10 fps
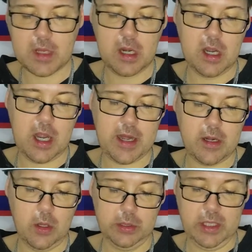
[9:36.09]
All
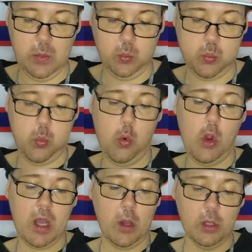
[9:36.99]
right,
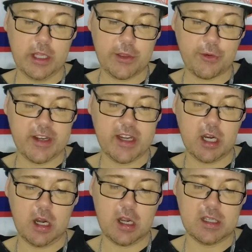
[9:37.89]
only 3
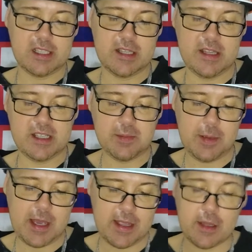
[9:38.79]
cards in this
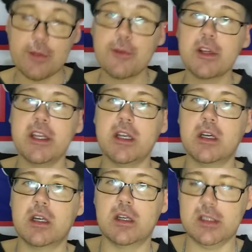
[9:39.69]
pack. 3
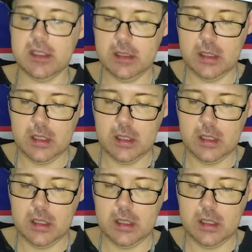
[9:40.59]
cards.